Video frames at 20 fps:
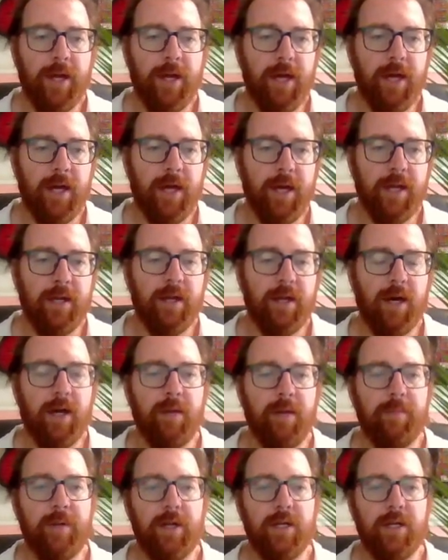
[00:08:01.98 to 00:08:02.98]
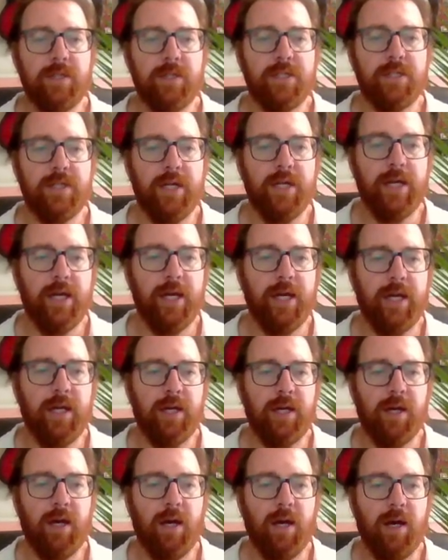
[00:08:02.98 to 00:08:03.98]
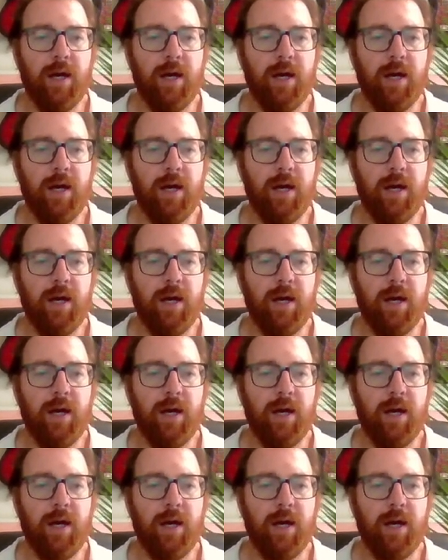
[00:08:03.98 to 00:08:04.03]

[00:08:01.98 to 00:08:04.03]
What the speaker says: and I'm going to say